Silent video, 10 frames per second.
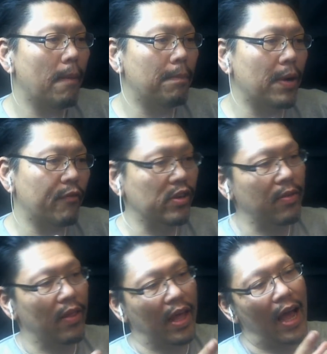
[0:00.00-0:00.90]
but first of
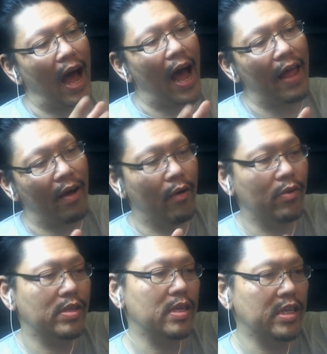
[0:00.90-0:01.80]
all, the guy that
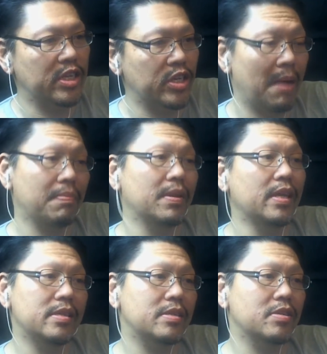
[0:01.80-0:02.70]
owns it is
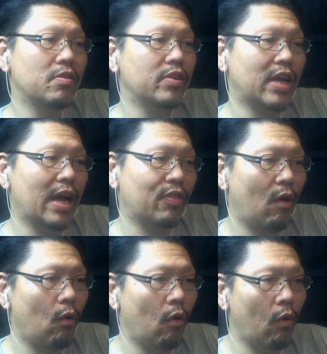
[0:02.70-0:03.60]
Japanese, so you got that
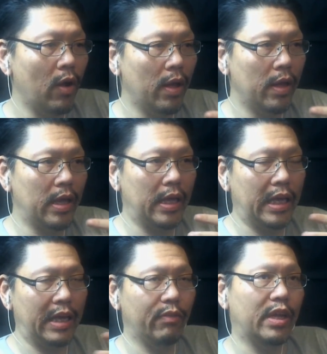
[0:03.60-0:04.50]
whole
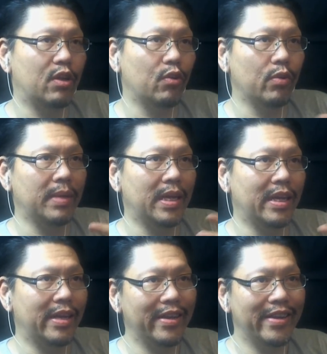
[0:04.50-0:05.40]

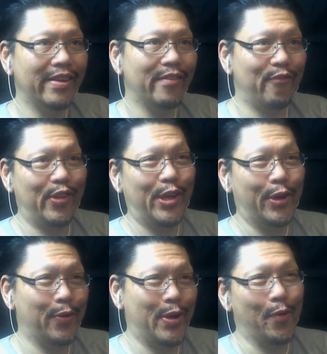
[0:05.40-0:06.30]
iwigumi
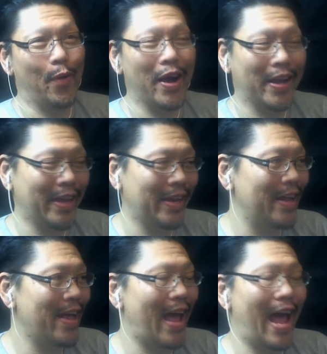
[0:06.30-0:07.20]
feel when you walk in,
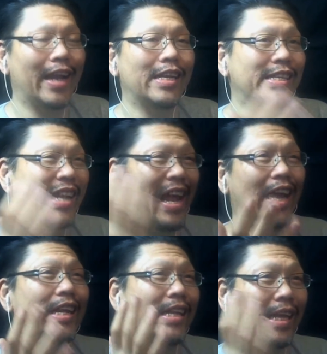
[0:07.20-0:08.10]
and he's an
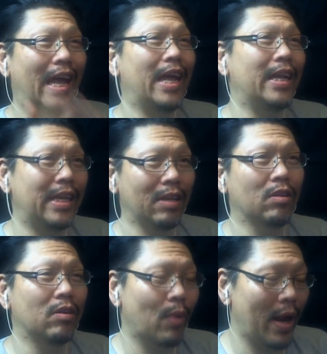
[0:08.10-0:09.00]
ADA
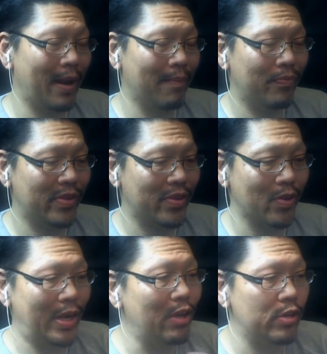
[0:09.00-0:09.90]
dealer, right?
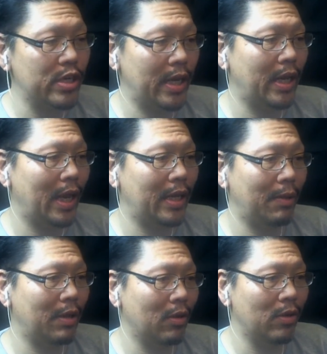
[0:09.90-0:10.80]
So huge ADA
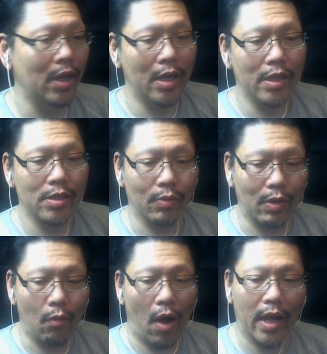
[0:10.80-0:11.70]
dealer. So when
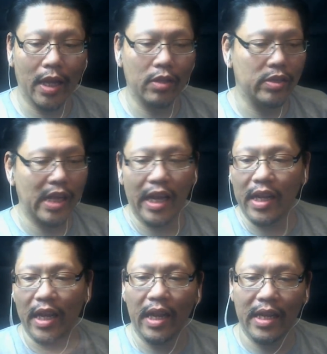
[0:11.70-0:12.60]
you walk in, there's
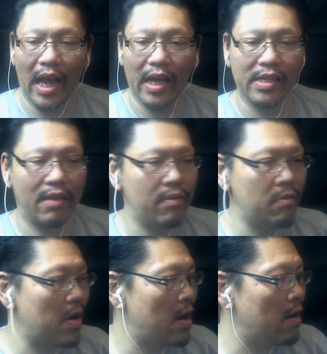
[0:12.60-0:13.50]
ADA tanks
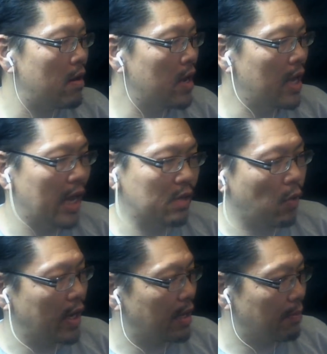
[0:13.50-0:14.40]
everywhere. That's
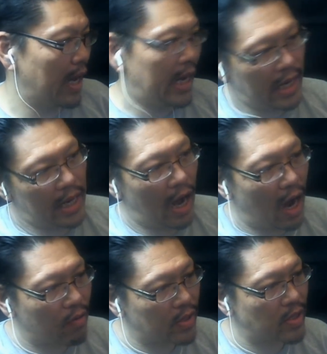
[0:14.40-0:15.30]
where I get my ADA
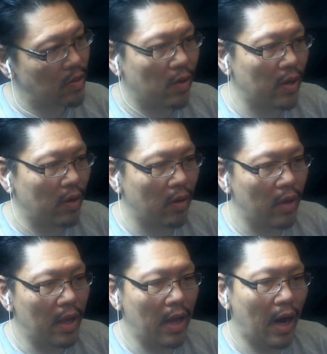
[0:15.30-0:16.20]
Aqua soil.
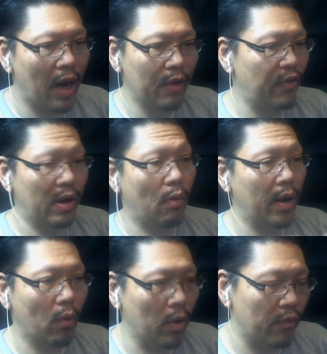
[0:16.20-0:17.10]
If I don't want
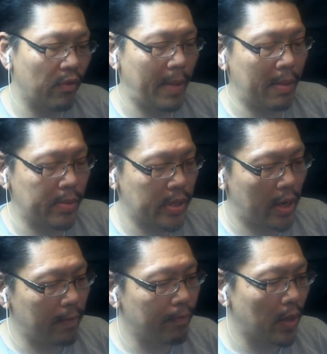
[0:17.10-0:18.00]
to order from
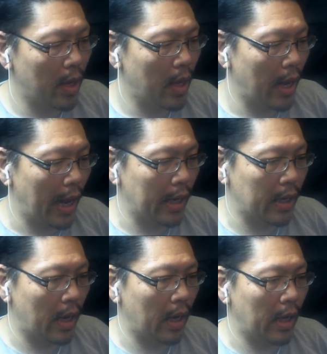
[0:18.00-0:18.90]
Amazon,
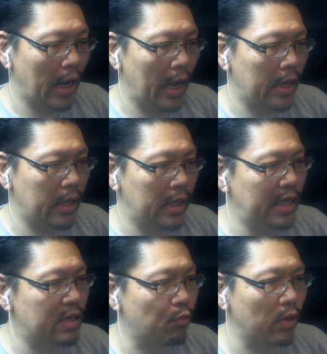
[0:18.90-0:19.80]
and
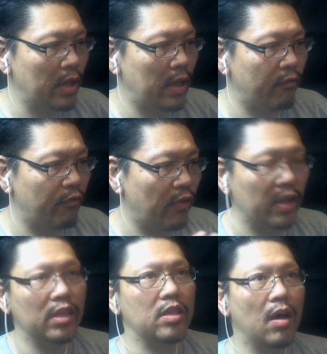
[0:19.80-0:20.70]
he's really
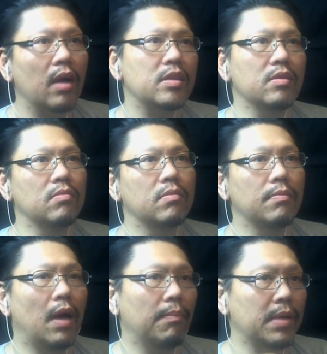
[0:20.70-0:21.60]
fun to talk to
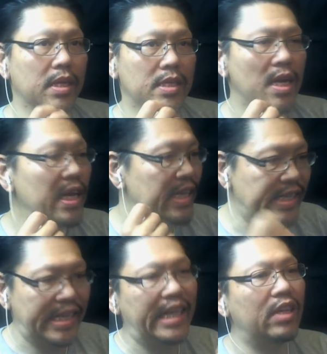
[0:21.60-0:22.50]
because
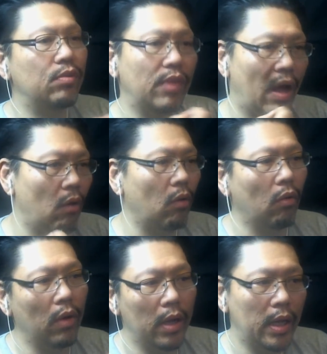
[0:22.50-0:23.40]
he's into that
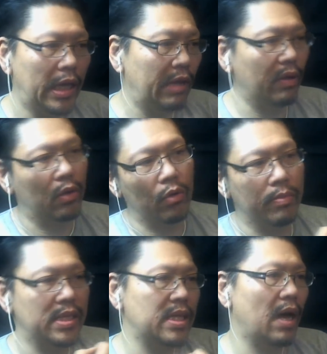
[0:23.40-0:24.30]
whole
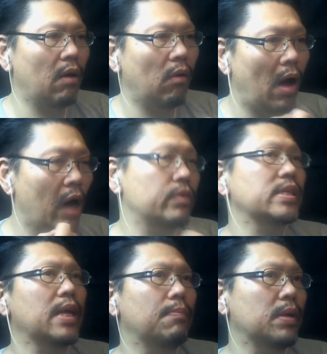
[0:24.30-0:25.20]
iwigumi style
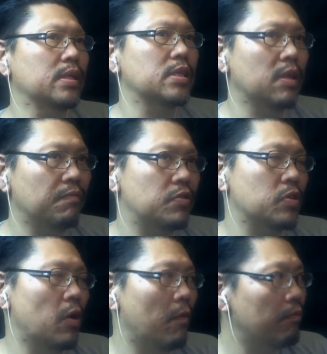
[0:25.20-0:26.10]
aquascaping and stuff.
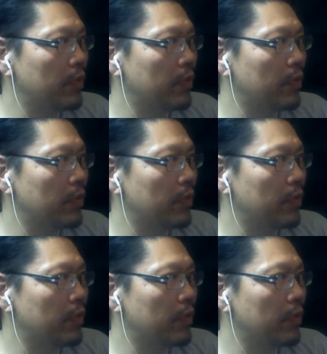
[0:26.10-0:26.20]
So